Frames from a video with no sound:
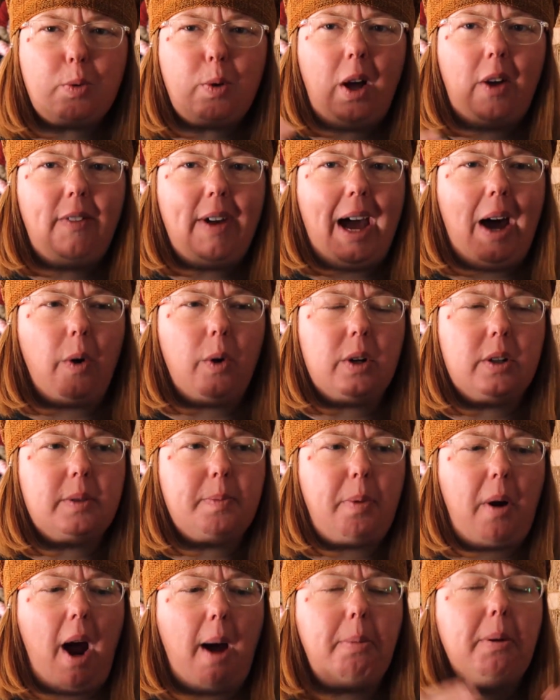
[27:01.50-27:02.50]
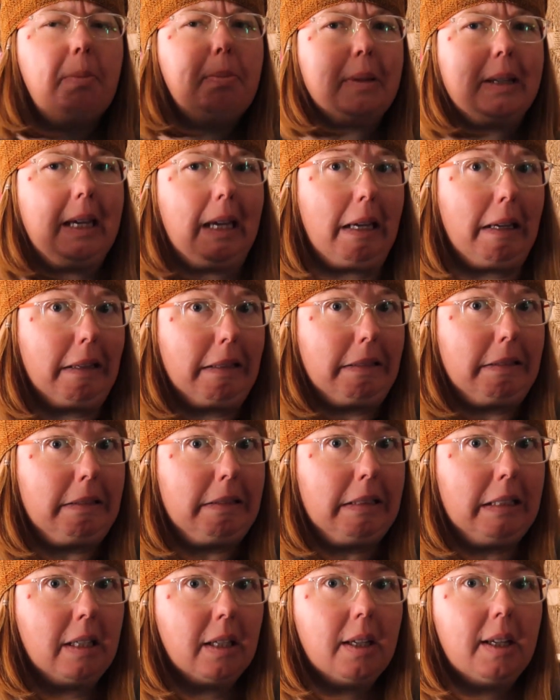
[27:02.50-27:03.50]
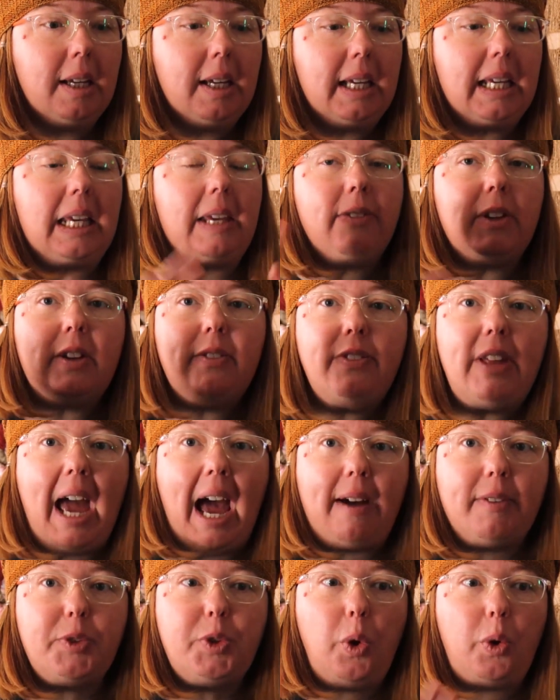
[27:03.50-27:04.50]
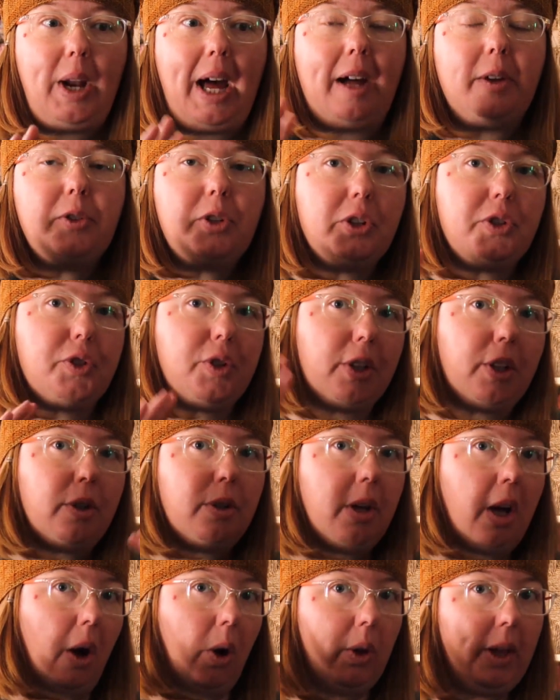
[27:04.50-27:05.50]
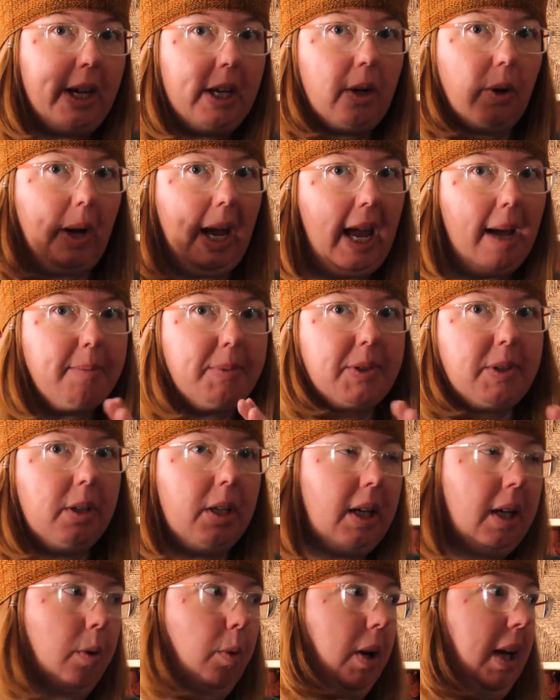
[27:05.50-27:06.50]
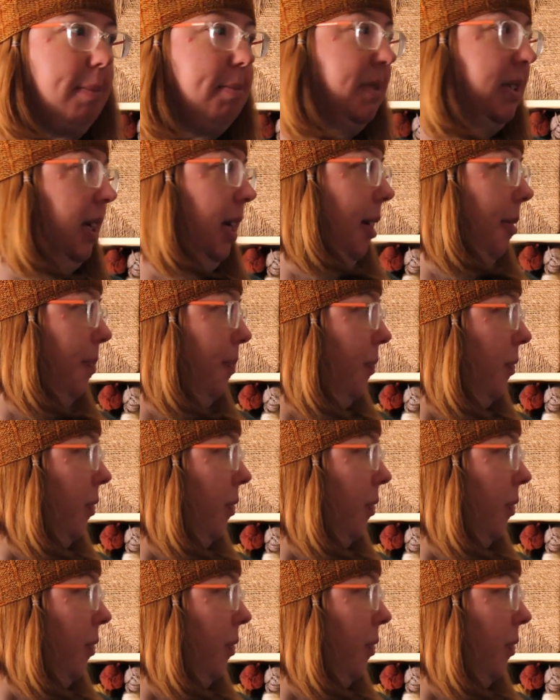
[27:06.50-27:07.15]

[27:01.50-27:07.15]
12 hours, probably, even if they have sold out, just so you know, like, okay, I'm seeing what I'm seeing.